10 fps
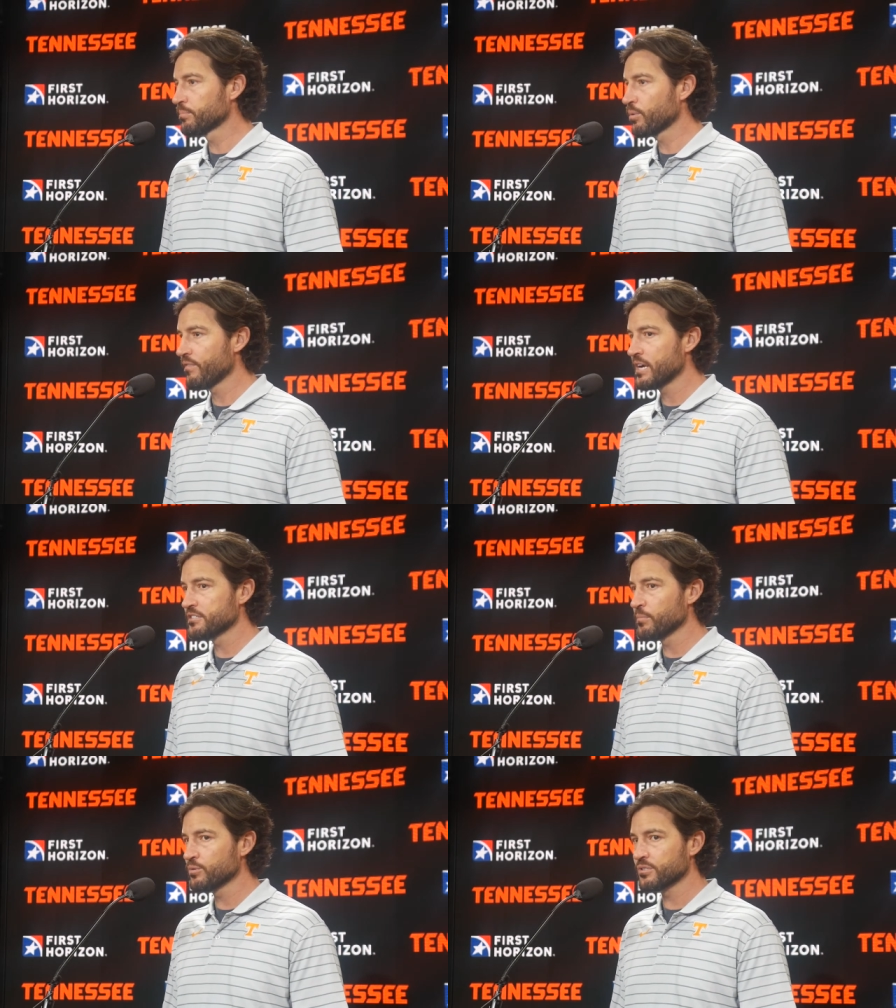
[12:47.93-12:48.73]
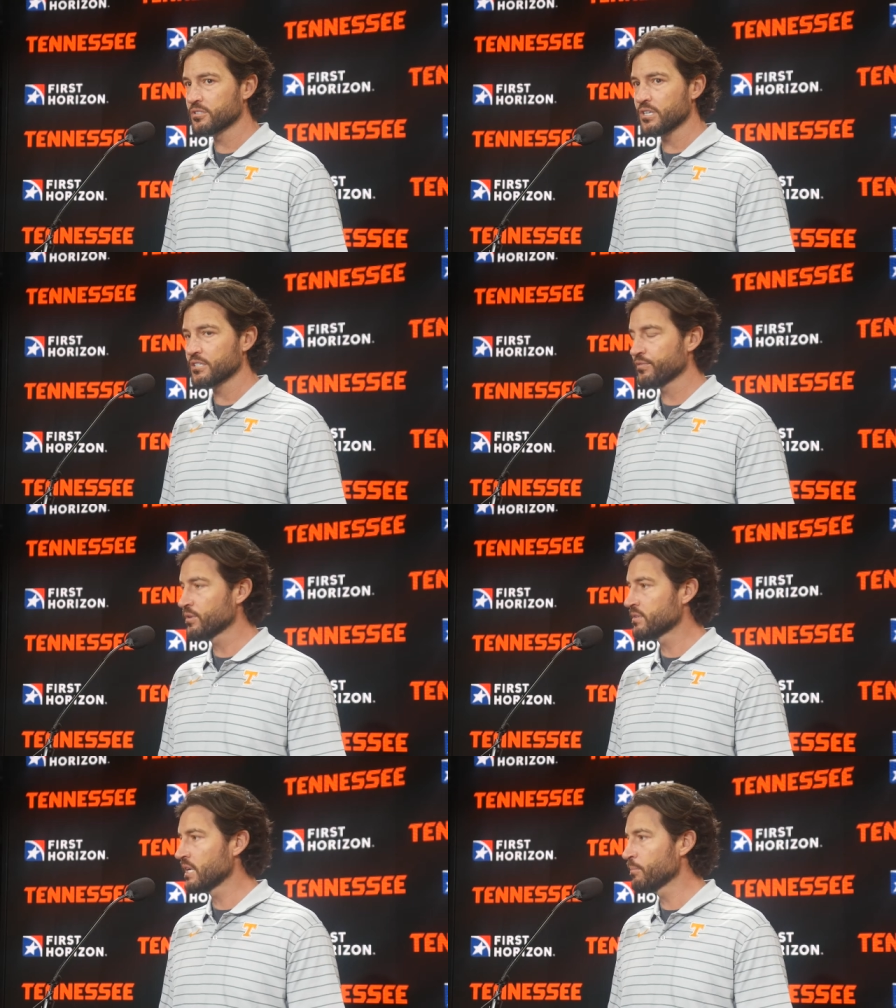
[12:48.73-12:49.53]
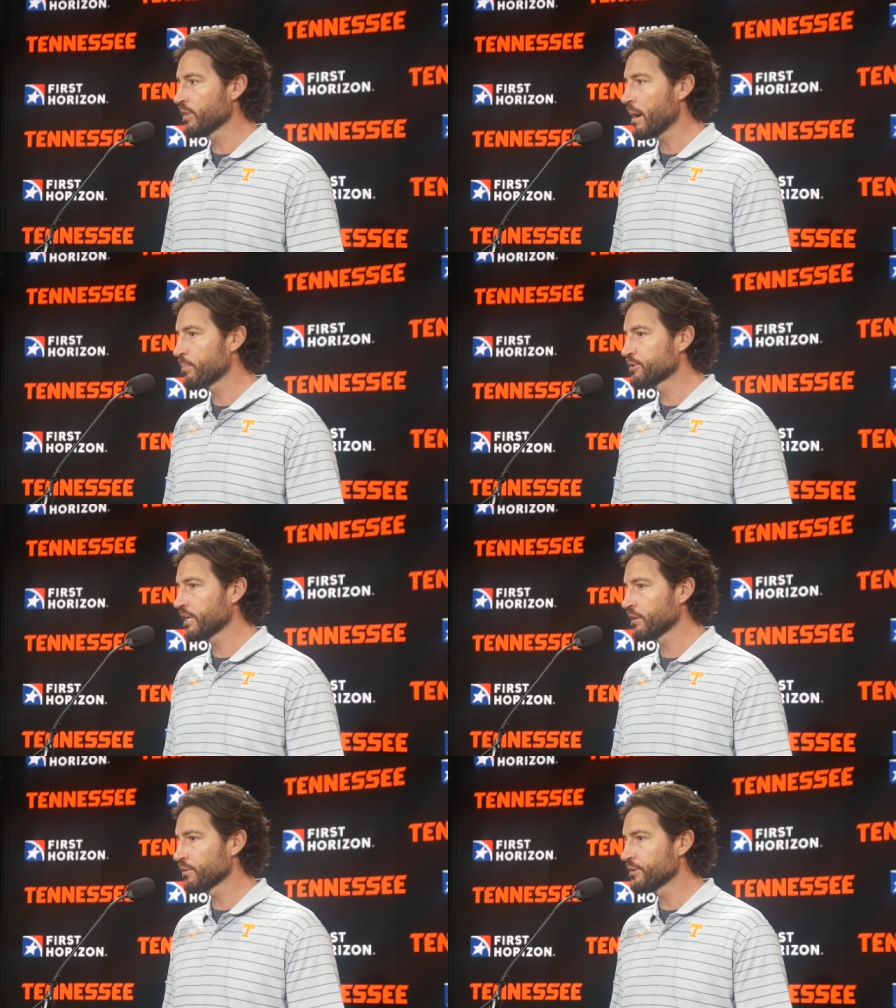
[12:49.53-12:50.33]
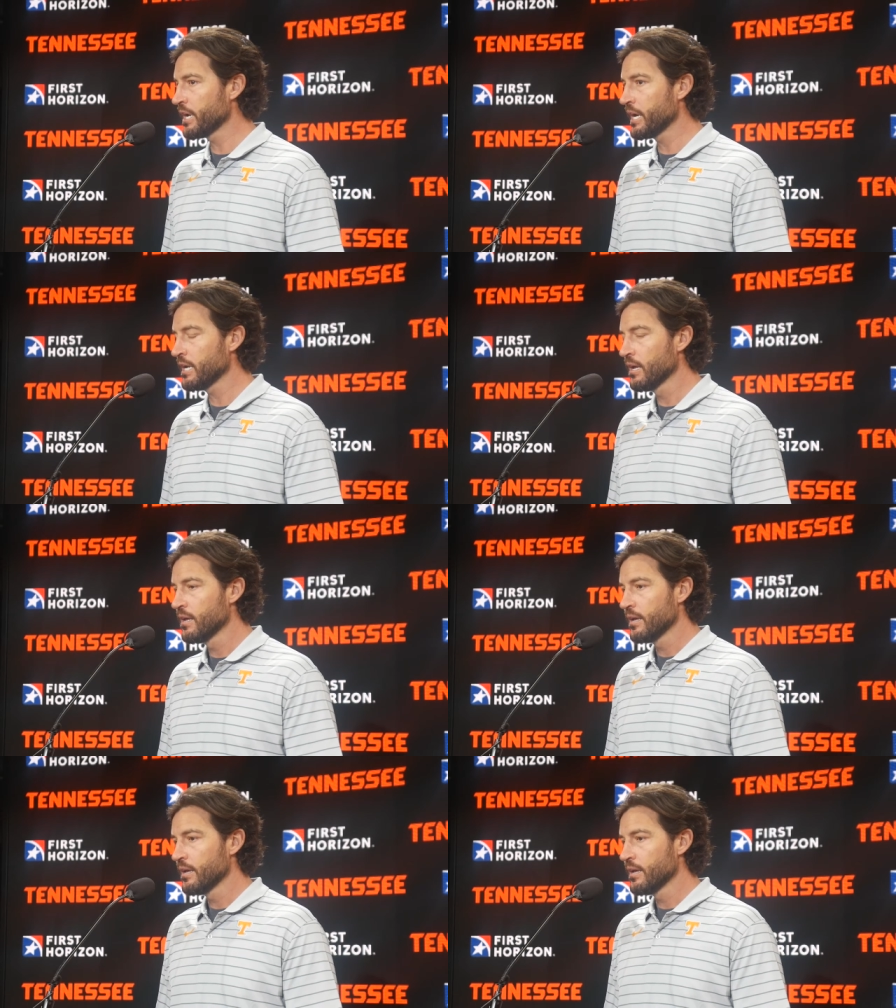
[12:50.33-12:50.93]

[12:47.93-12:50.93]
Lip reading: provides the most success for the team on that particular day.